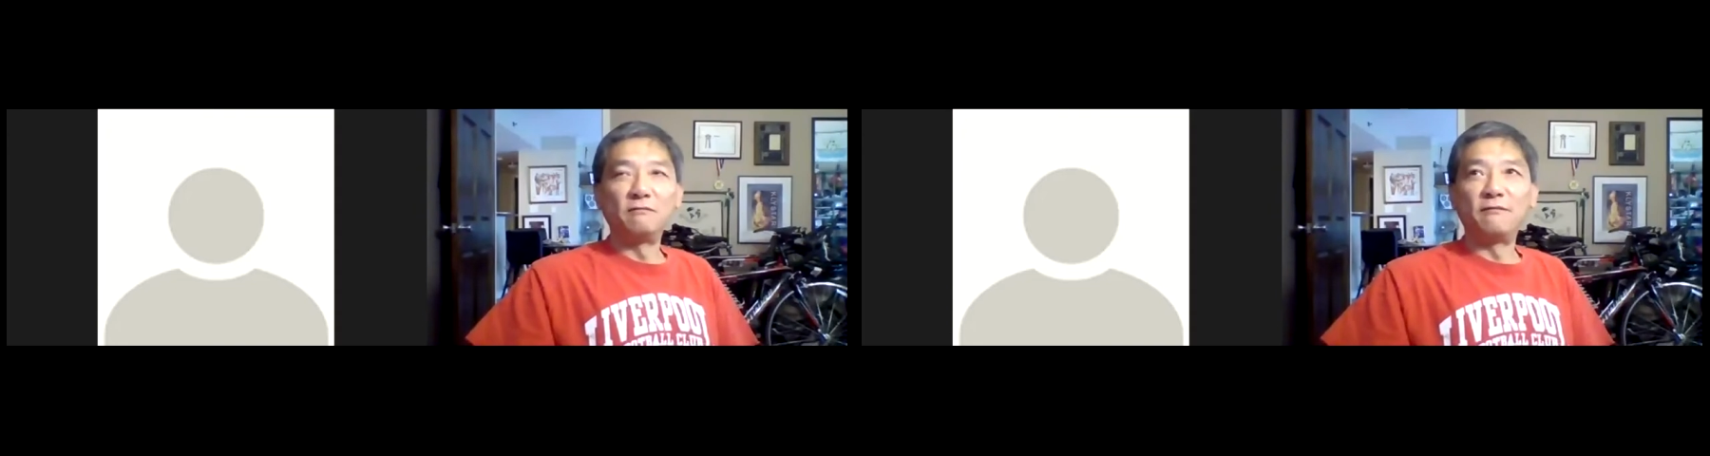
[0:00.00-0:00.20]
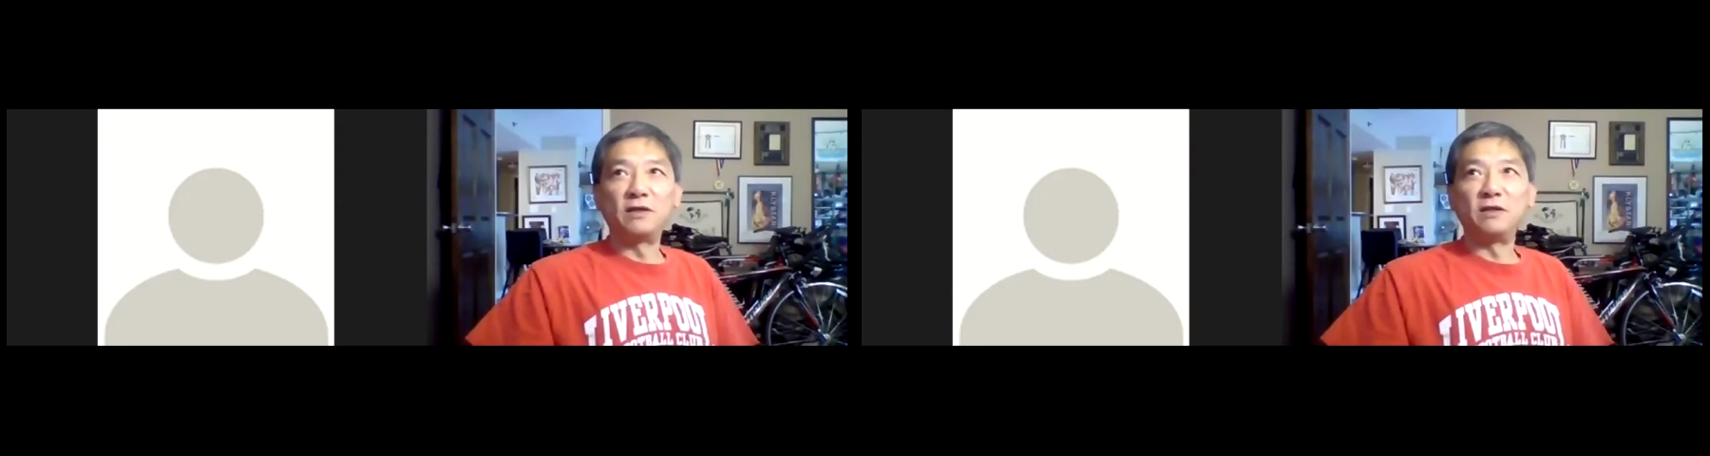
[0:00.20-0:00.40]

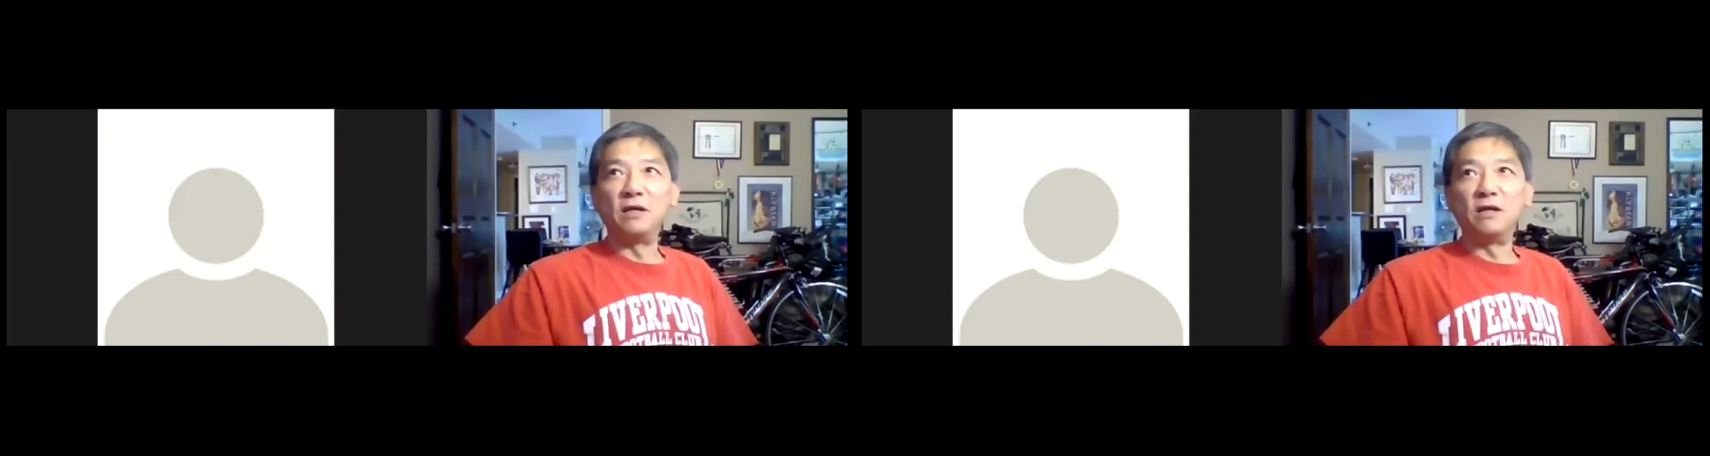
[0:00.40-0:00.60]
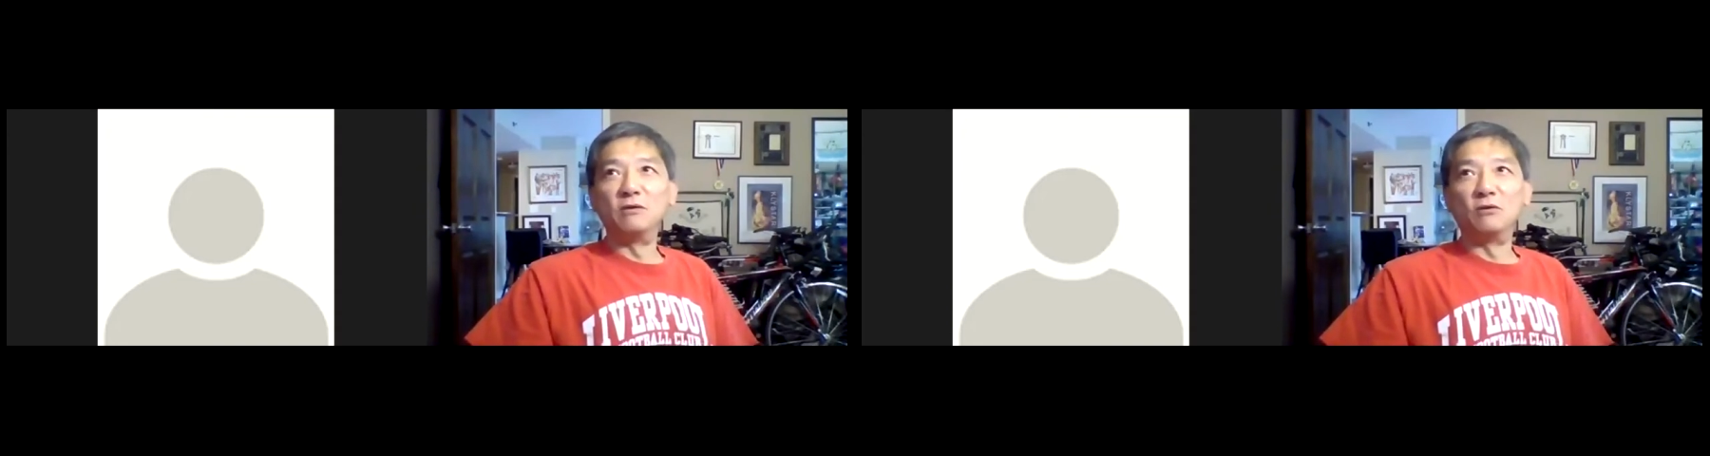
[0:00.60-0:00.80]

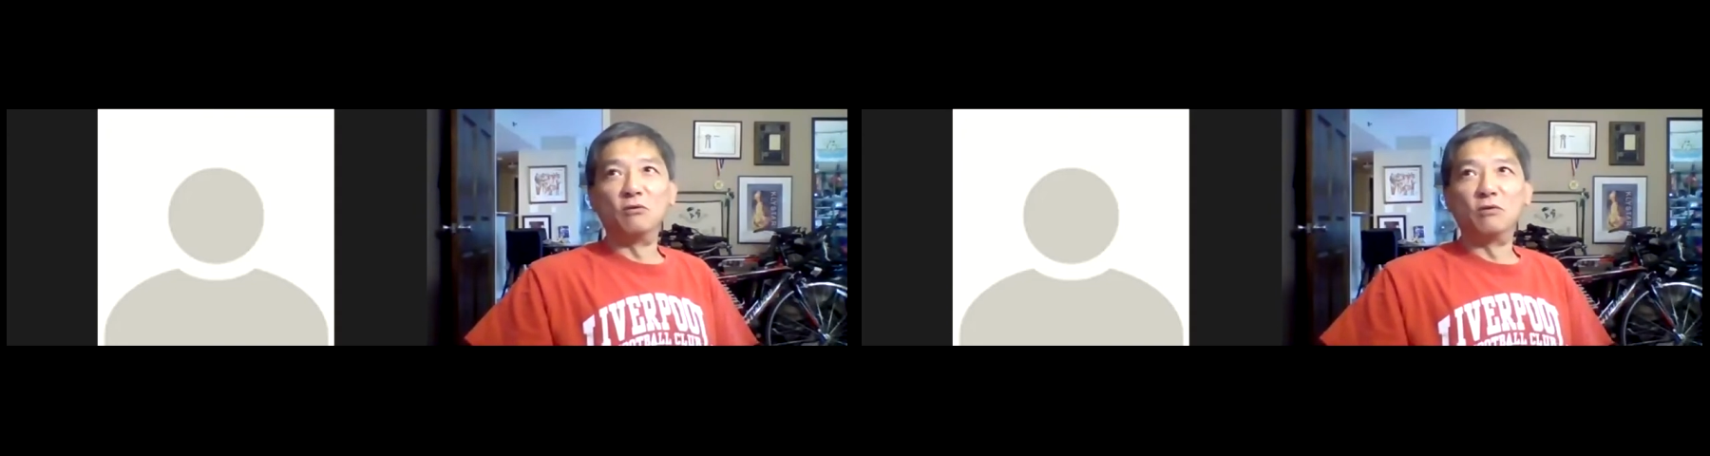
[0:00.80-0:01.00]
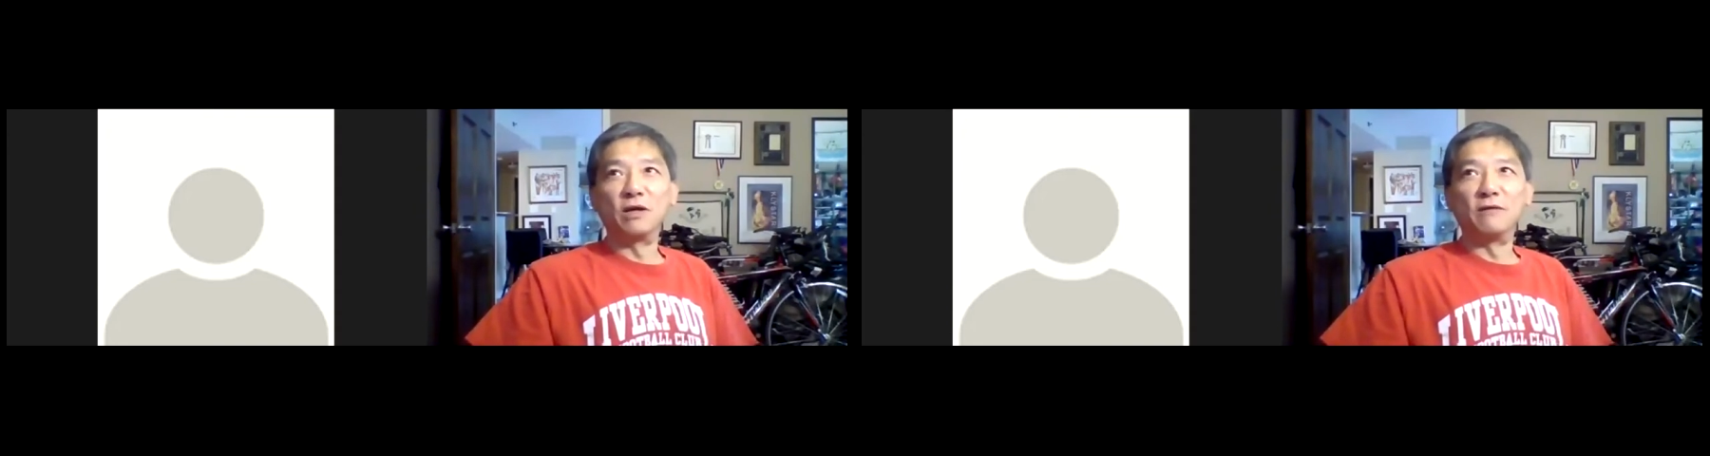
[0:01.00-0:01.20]
15 or
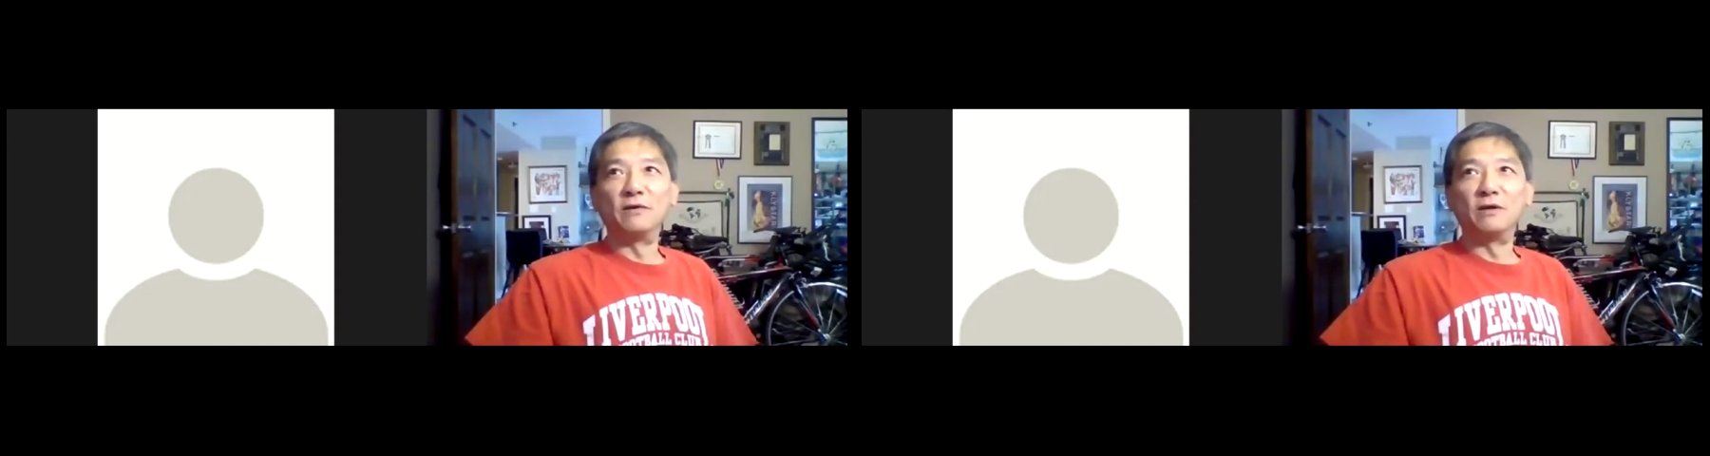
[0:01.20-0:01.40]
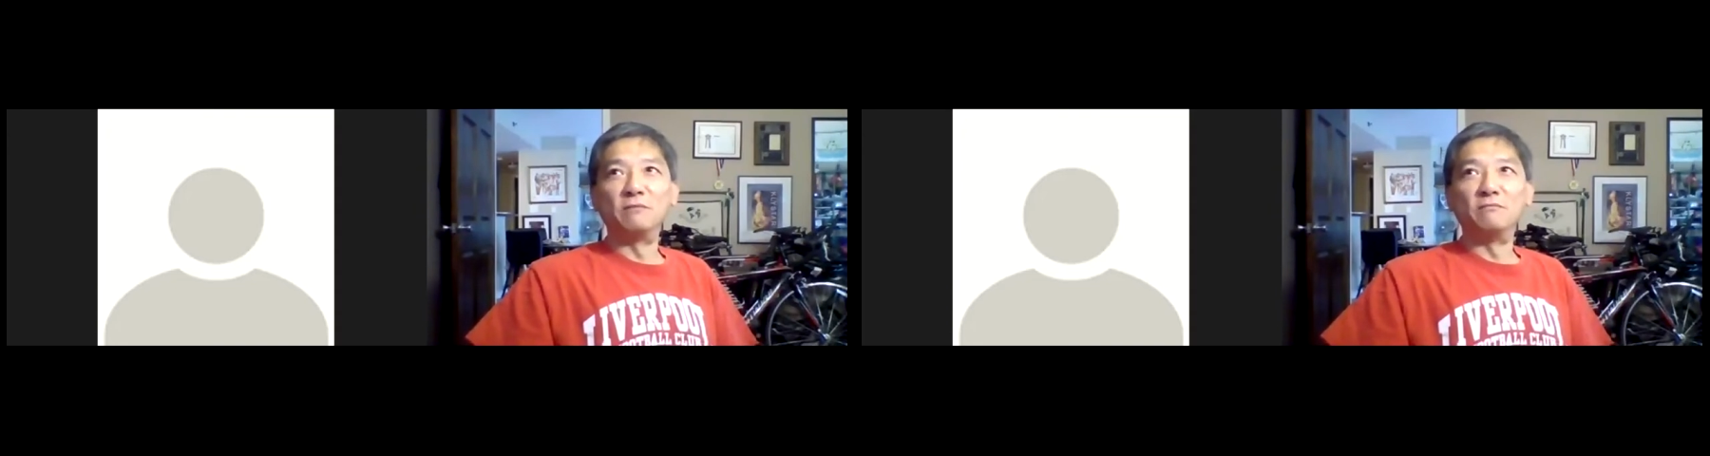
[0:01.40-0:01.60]

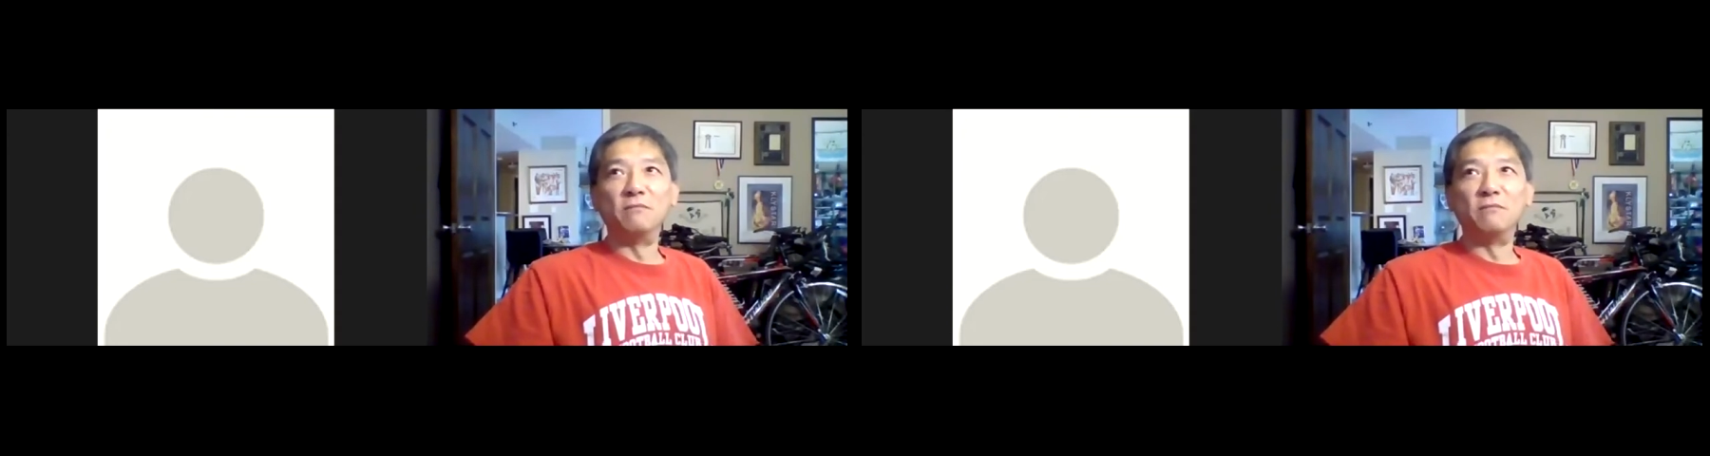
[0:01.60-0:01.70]
whatever